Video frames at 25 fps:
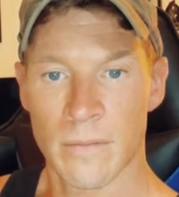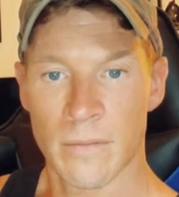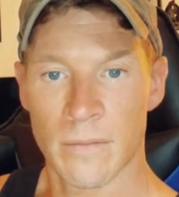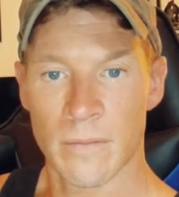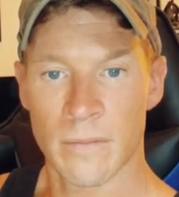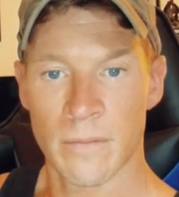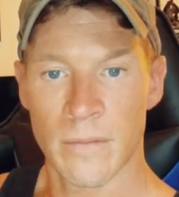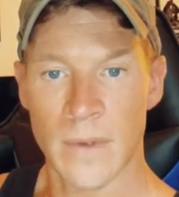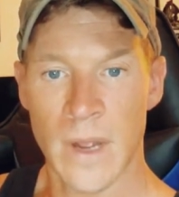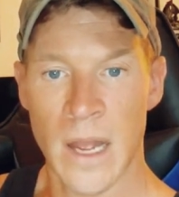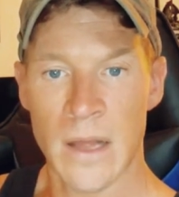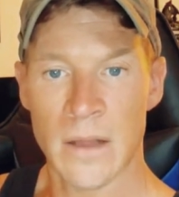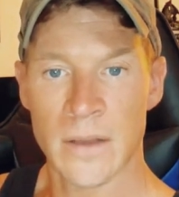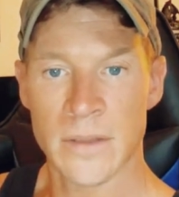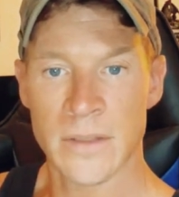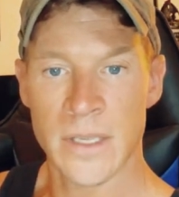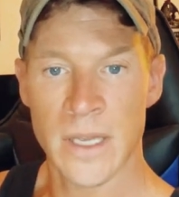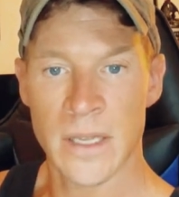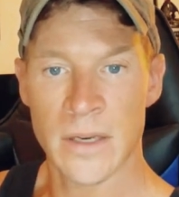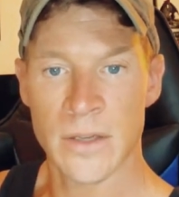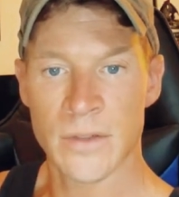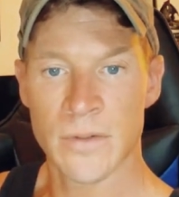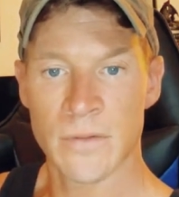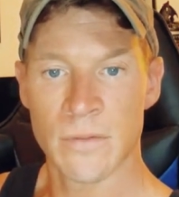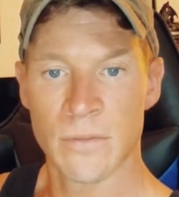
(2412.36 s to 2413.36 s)

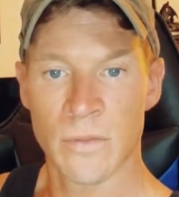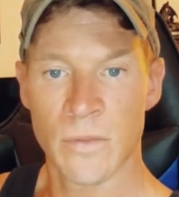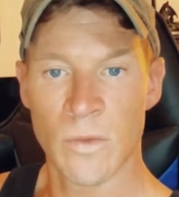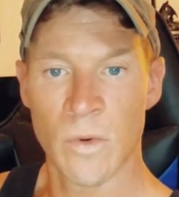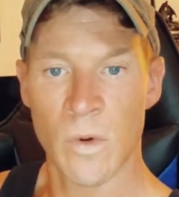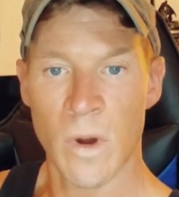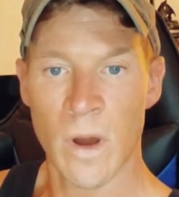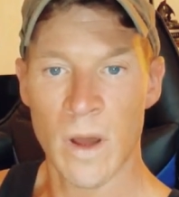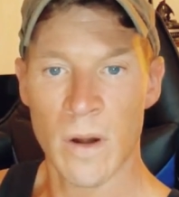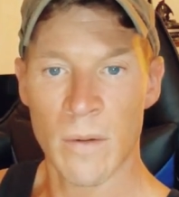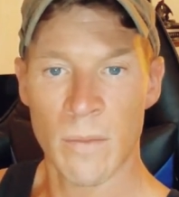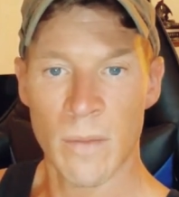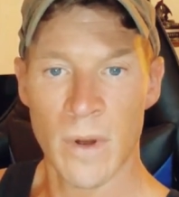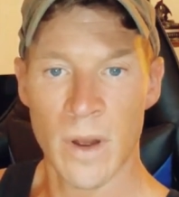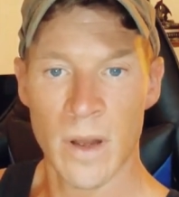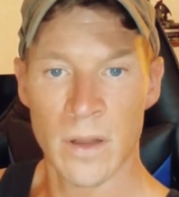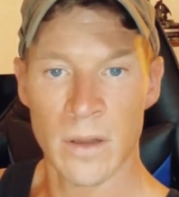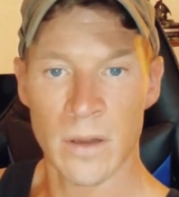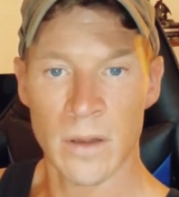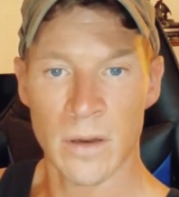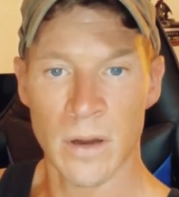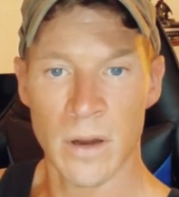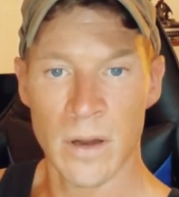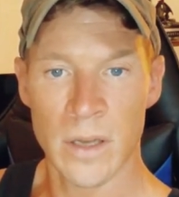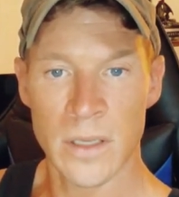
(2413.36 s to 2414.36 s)
Alexander's from Guatemala.
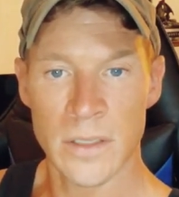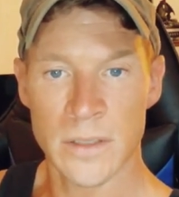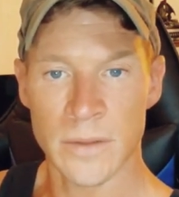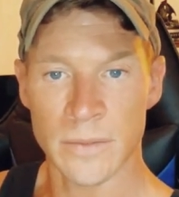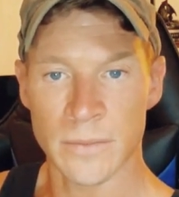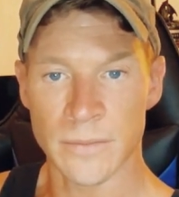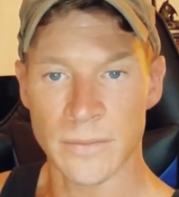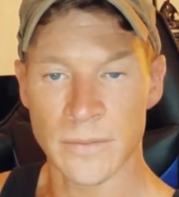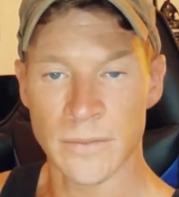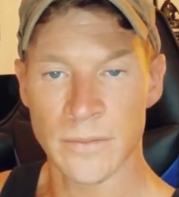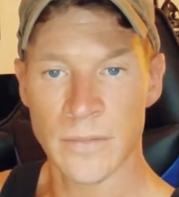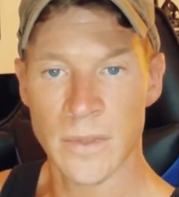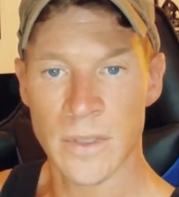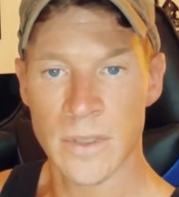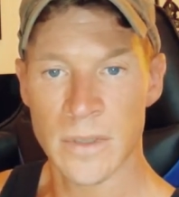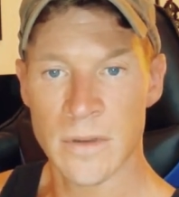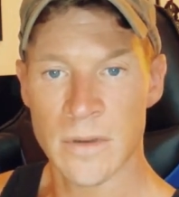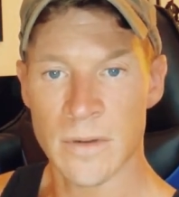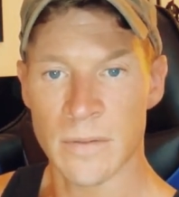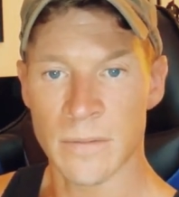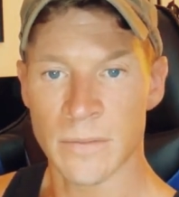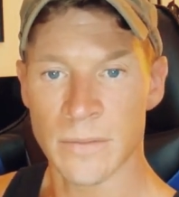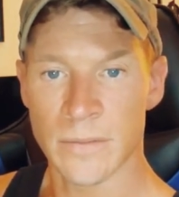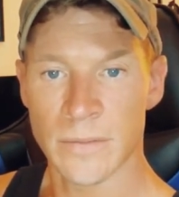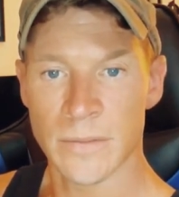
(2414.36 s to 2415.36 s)
Awesome.
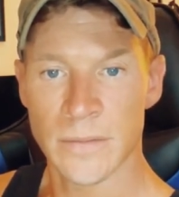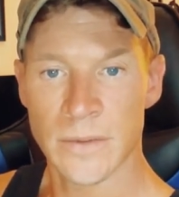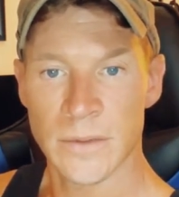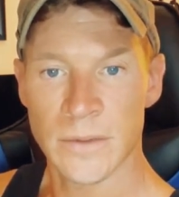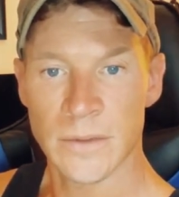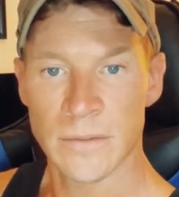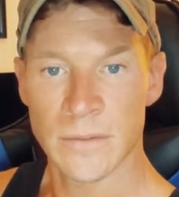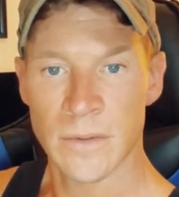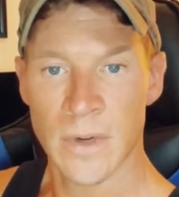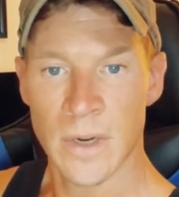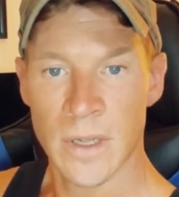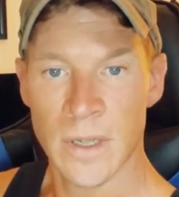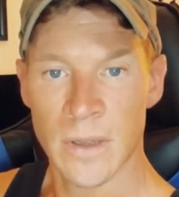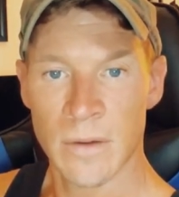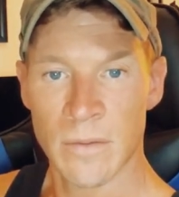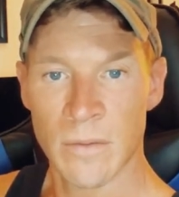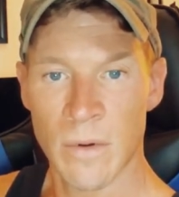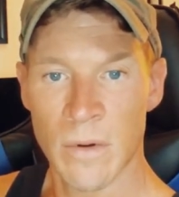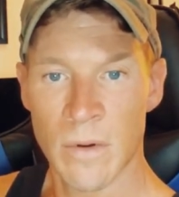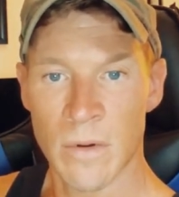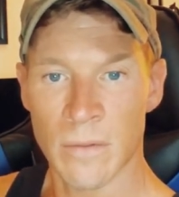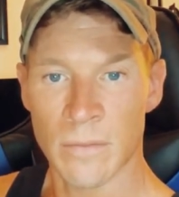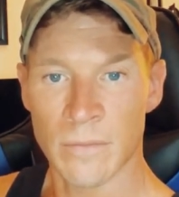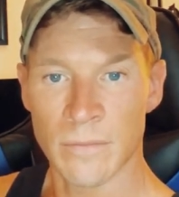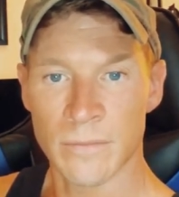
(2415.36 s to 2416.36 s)
Welcome. Rock and roll.